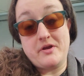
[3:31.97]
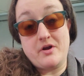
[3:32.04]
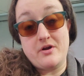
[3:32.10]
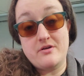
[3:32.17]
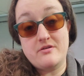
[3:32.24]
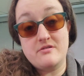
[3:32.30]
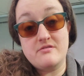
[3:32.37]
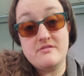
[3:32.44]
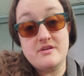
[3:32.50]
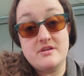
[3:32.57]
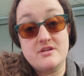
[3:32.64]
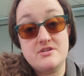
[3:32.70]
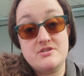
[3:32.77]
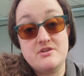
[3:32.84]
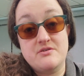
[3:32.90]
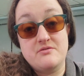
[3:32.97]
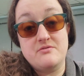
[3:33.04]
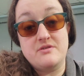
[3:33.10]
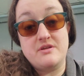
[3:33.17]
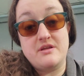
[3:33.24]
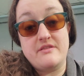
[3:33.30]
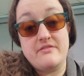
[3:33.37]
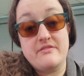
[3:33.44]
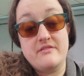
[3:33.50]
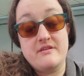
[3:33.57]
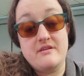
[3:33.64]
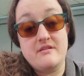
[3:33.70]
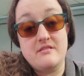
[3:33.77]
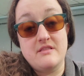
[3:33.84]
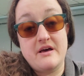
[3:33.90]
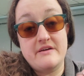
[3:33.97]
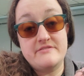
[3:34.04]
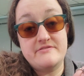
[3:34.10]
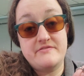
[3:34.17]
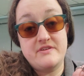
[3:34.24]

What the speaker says: gardener that I showed in the last